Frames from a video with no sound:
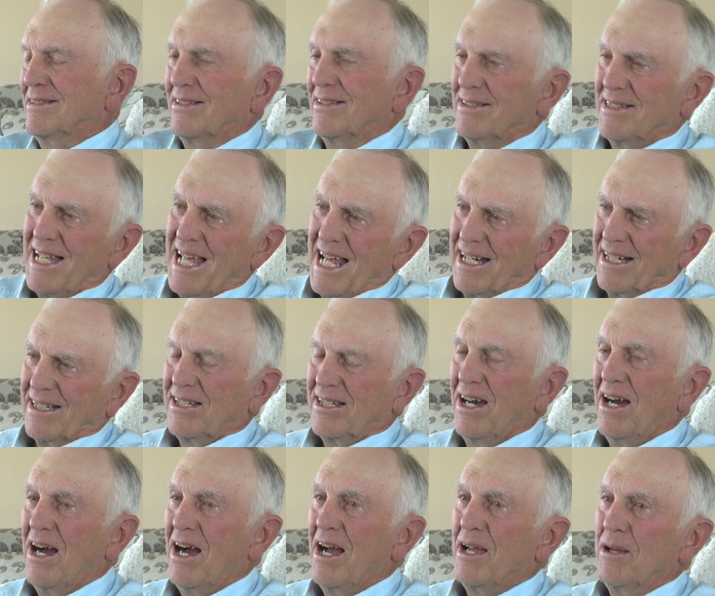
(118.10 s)
that
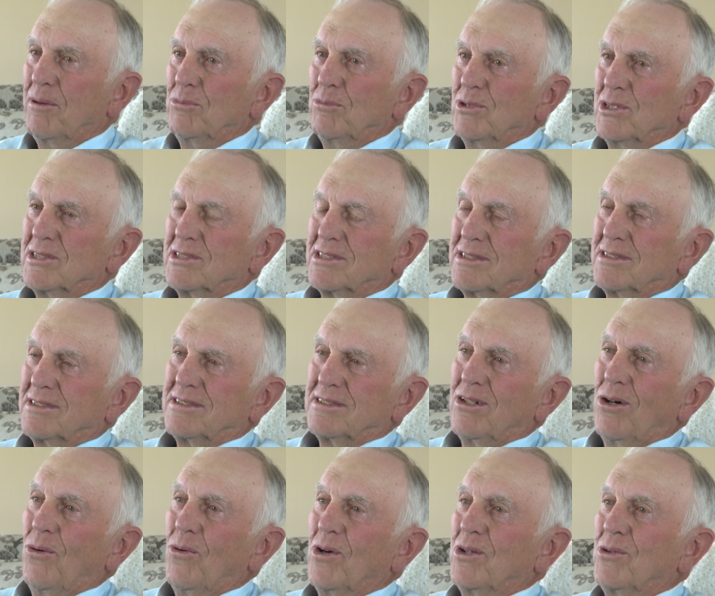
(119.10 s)
time, was
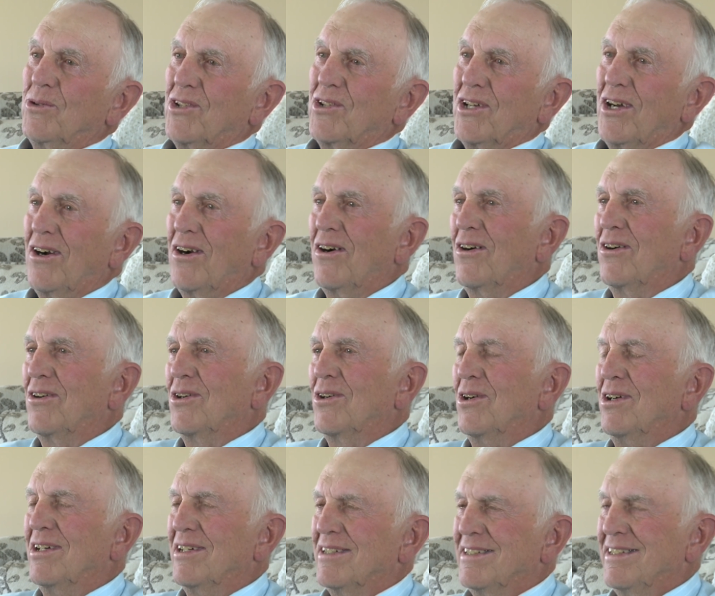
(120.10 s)
going with
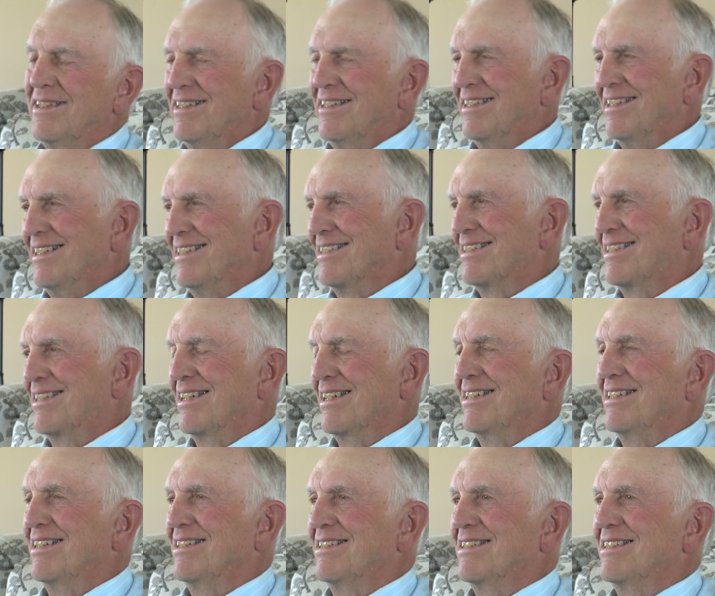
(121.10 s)
her
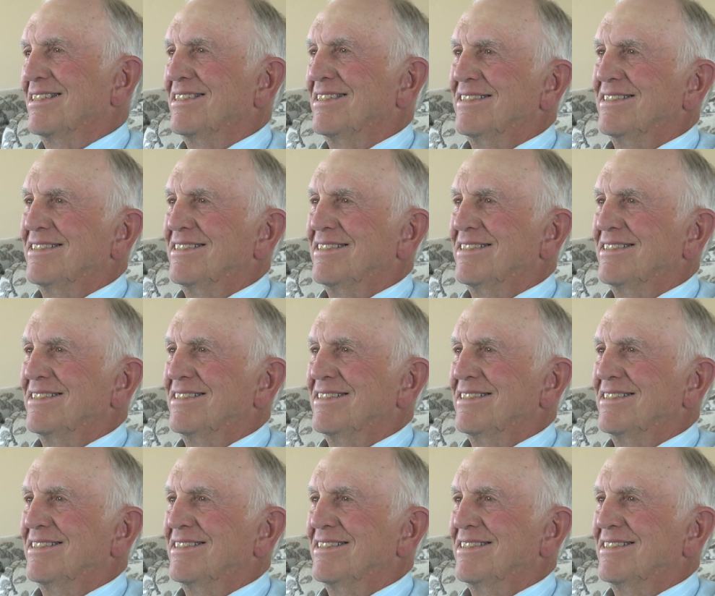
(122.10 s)
to